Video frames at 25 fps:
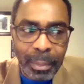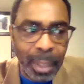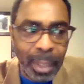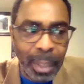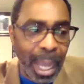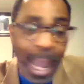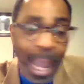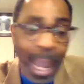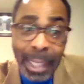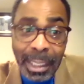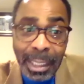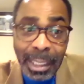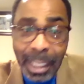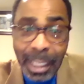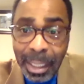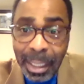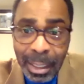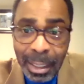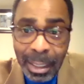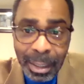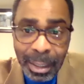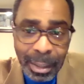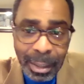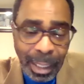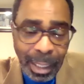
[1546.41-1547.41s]
I did
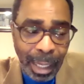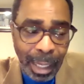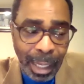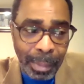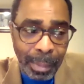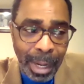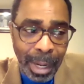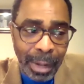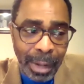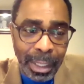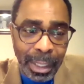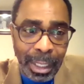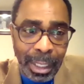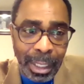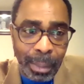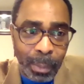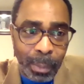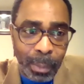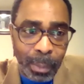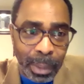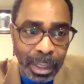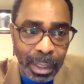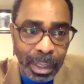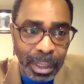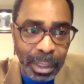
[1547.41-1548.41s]
mRNA
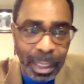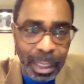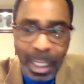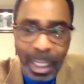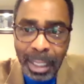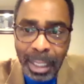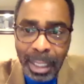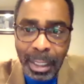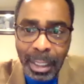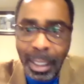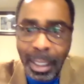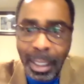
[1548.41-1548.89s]
work, and